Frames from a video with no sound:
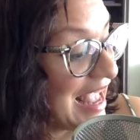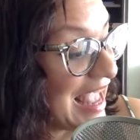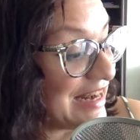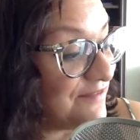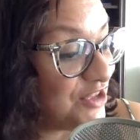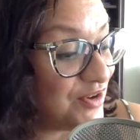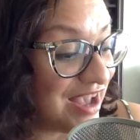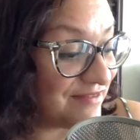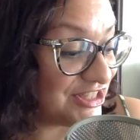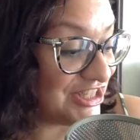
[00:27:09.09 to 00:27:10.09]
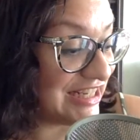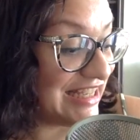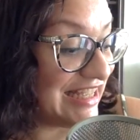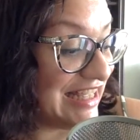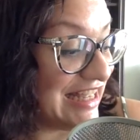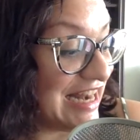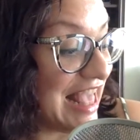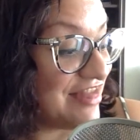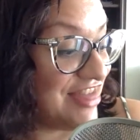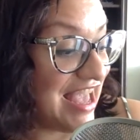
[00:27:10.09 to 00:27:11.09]
And if you have a chicken
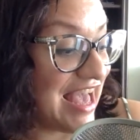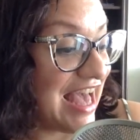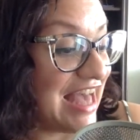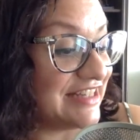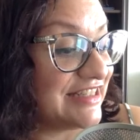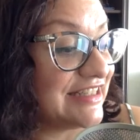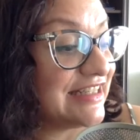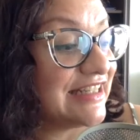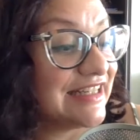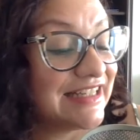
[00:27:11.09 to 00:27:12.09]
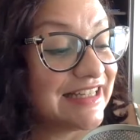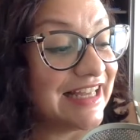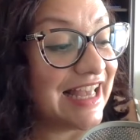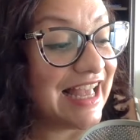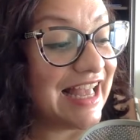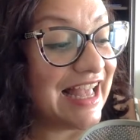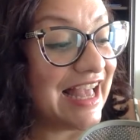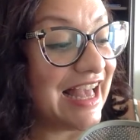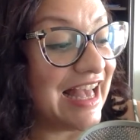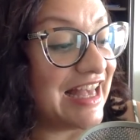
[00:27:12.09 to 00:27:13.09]
that
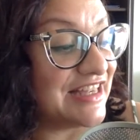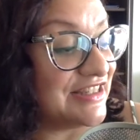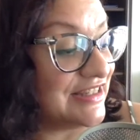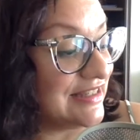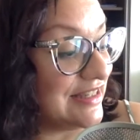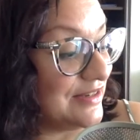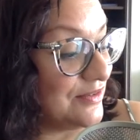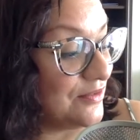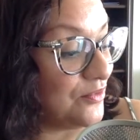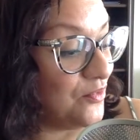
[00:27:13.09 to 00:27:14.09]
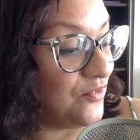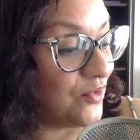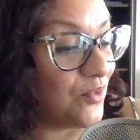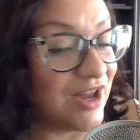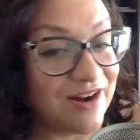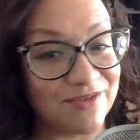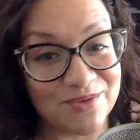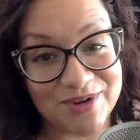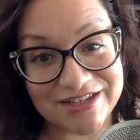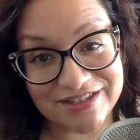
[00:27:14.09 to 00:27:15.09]
has, for whatever
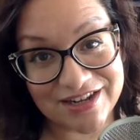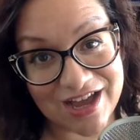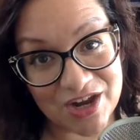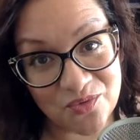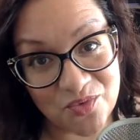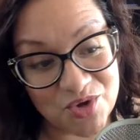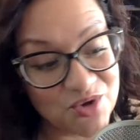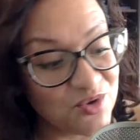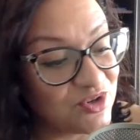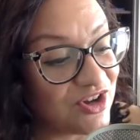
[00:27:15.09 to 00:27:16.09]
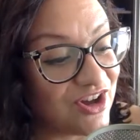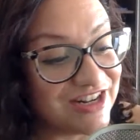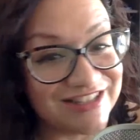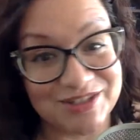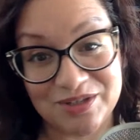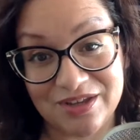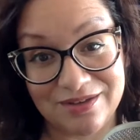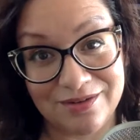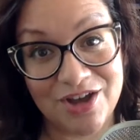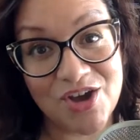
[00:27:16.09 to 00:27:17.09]
reason, got a wound on its
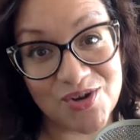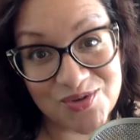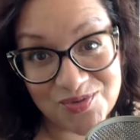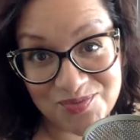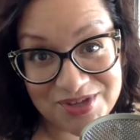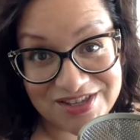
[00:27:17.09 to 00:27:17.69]
comb,